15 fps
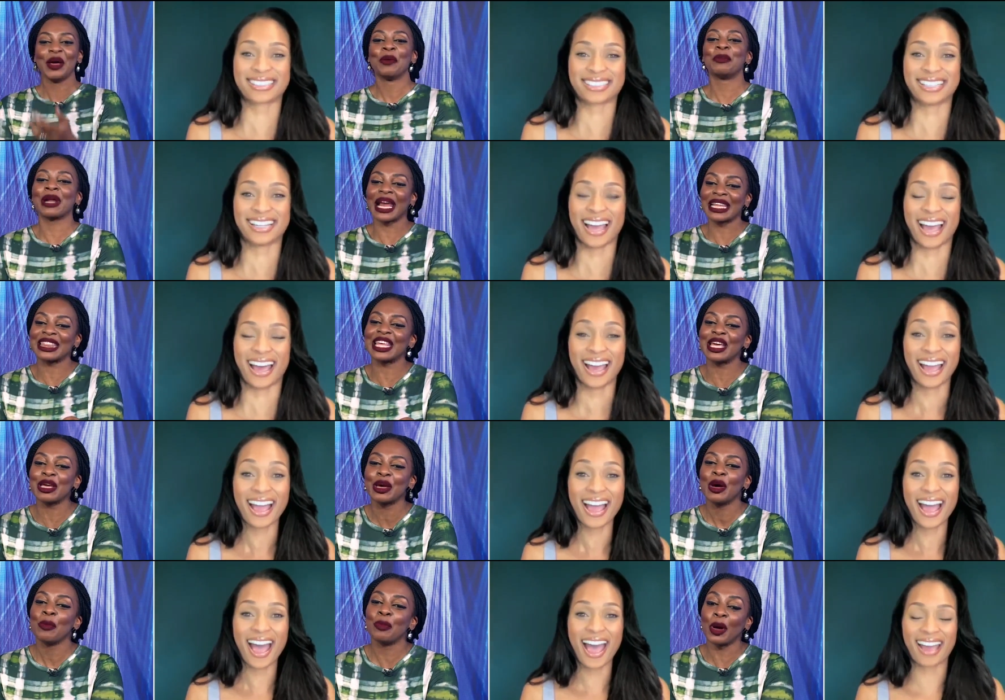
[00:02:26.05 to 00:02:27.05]
Speaker 1: but I think,
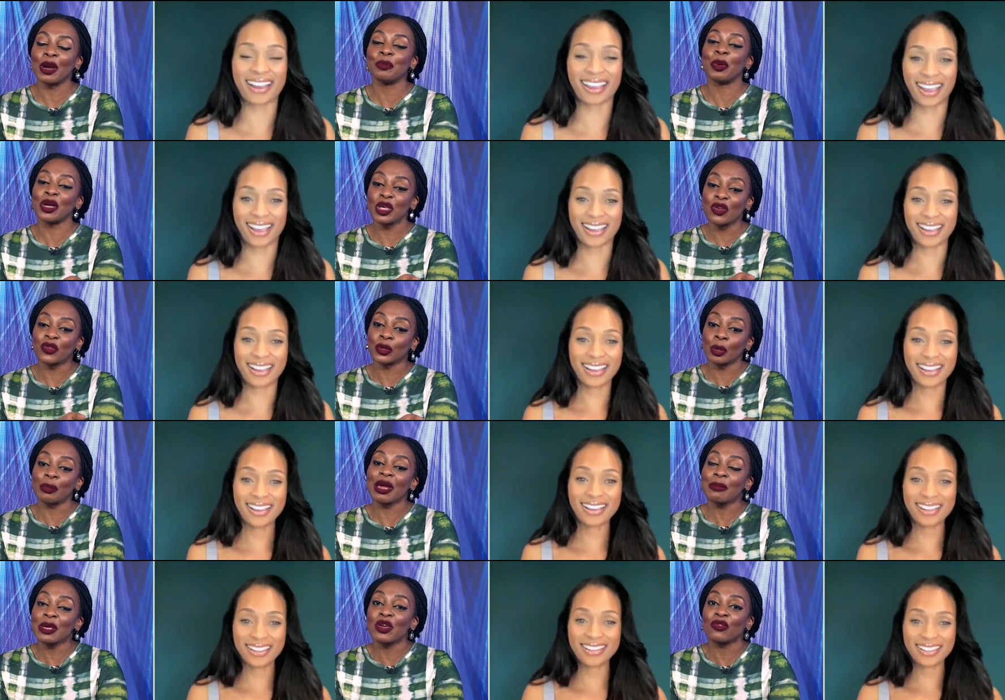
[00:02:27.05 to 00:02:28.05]
but I, but you've
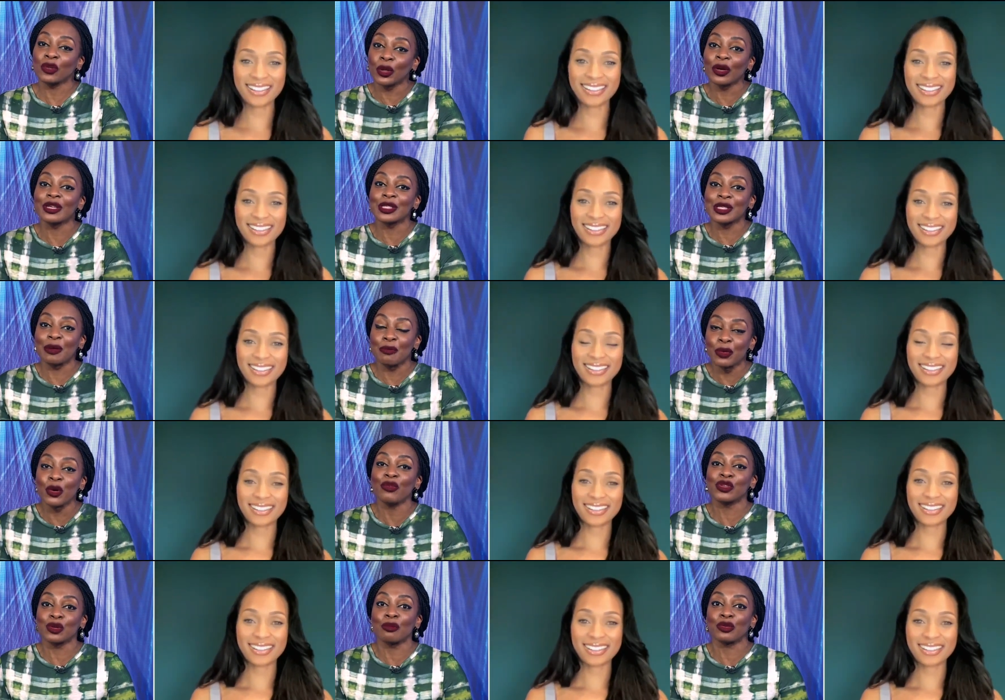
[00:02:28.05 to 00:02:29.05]
maybe you've learned some
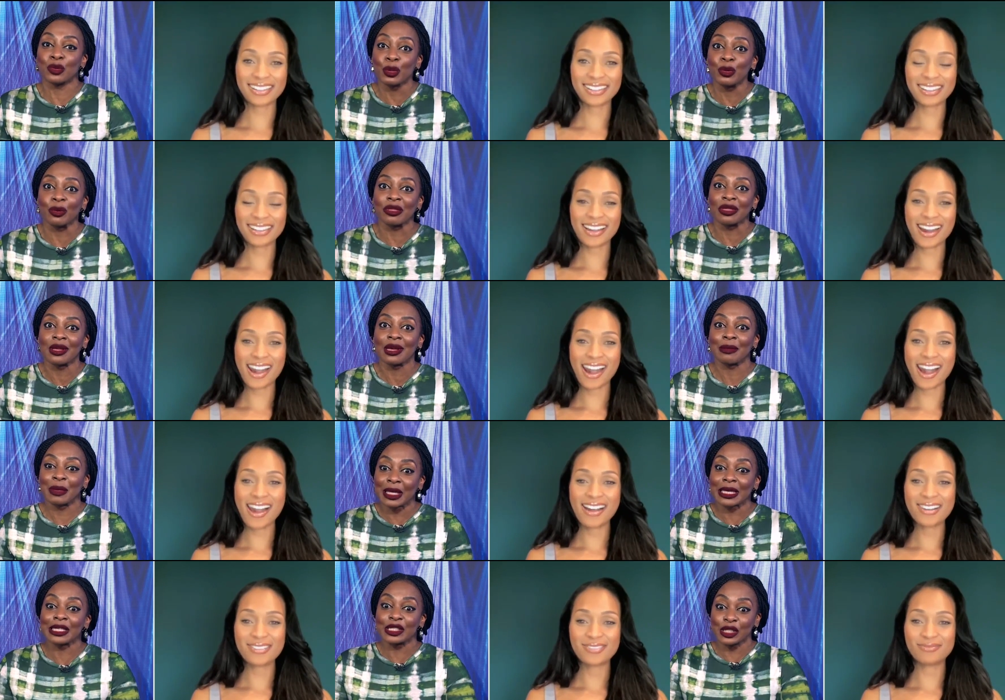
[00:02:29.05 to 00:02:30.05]
moves from Ruth
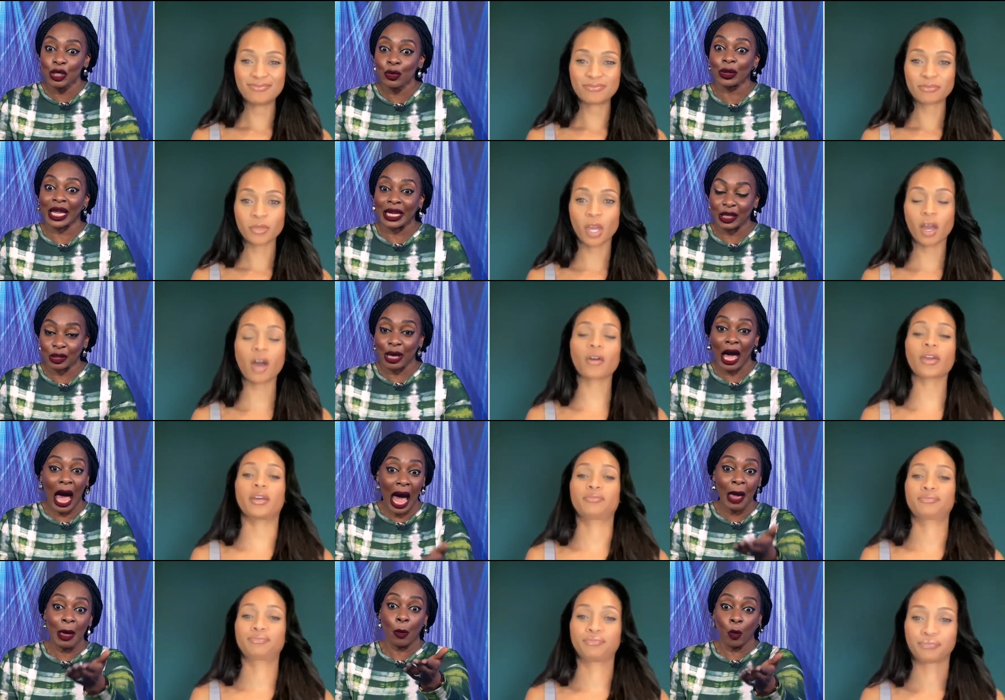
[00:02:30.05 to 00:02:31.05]
because you like oh,
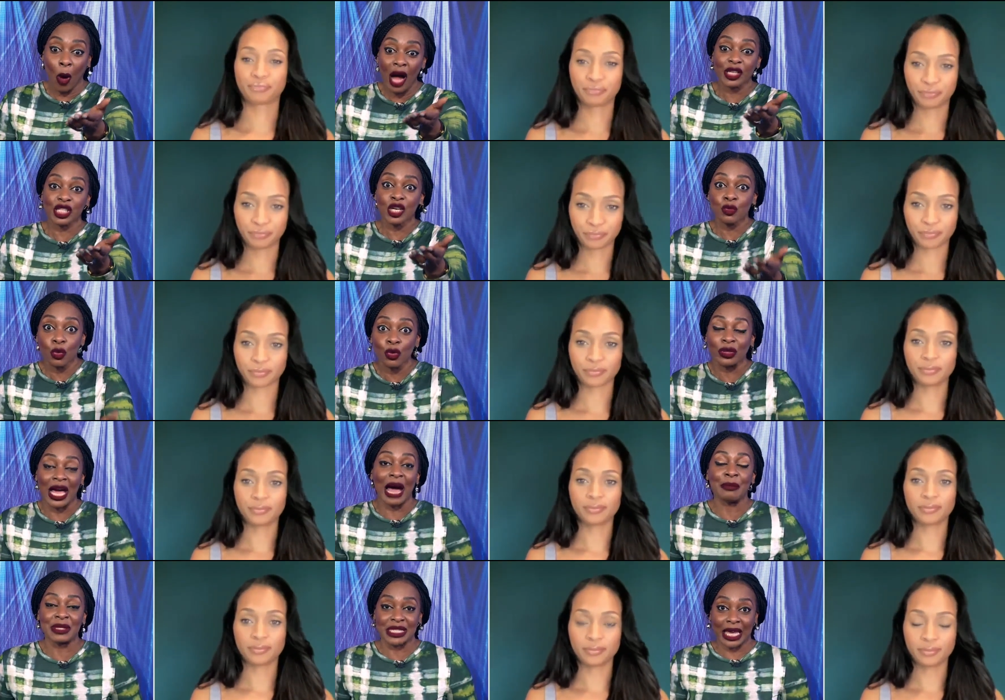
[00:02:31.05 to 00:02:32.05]
I, watching Ruth,
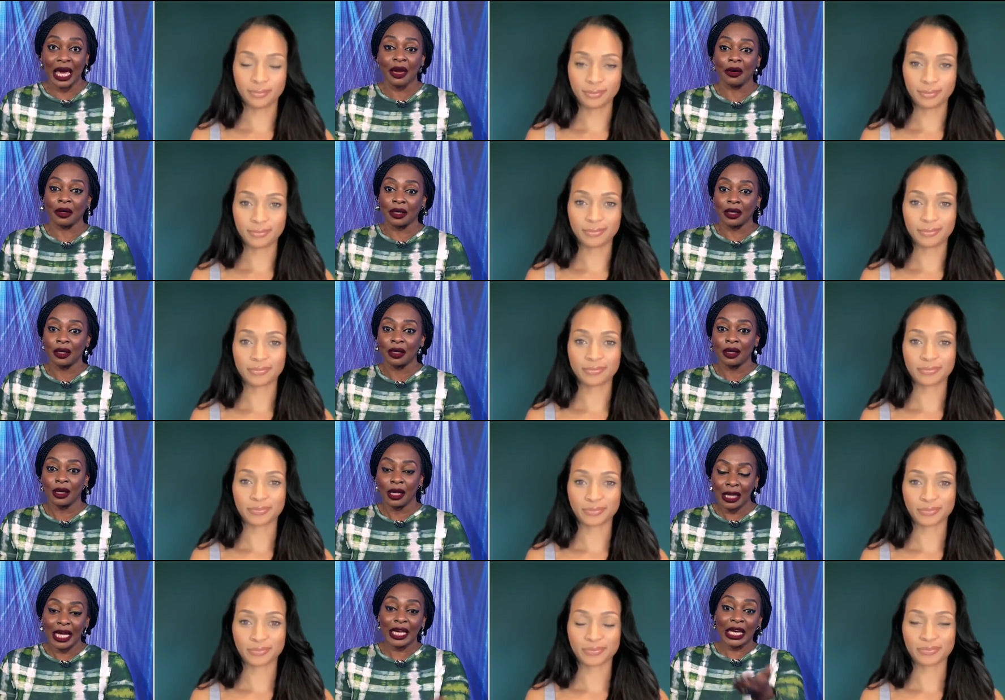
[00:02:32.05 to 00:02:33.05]
I'm scared.
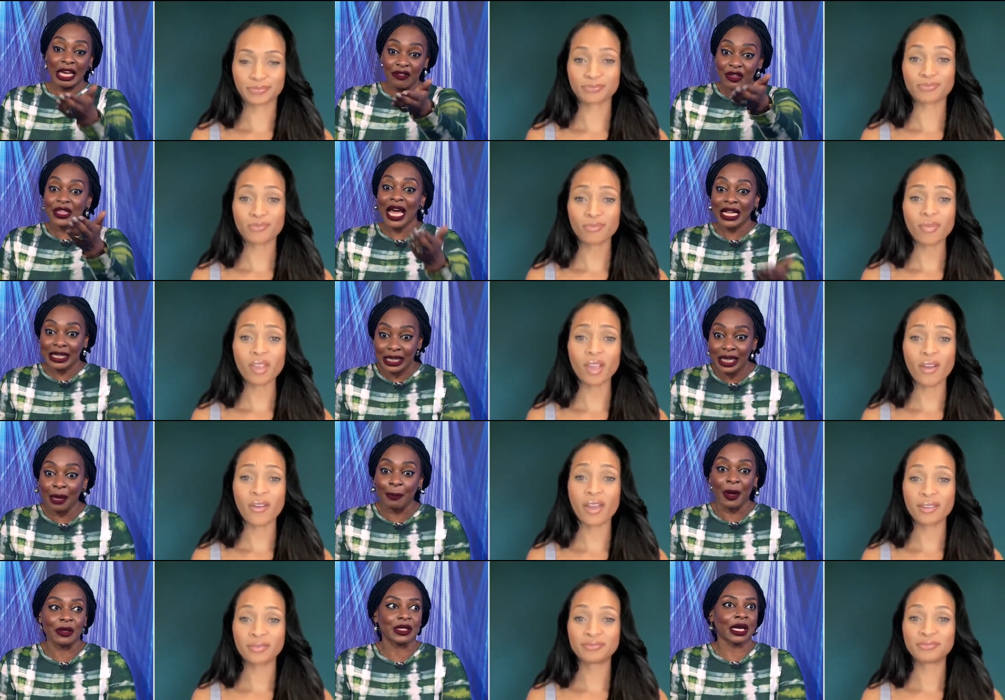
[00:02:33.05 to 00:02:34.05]
Like even that clip,
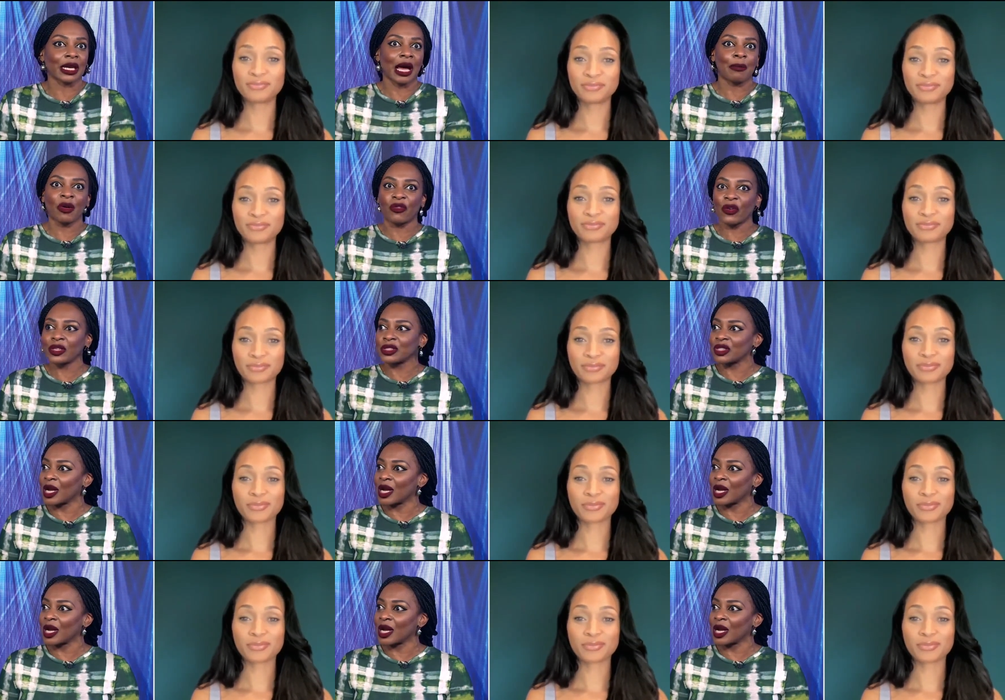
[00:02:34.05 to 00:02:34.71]
I was like, I'm afraid to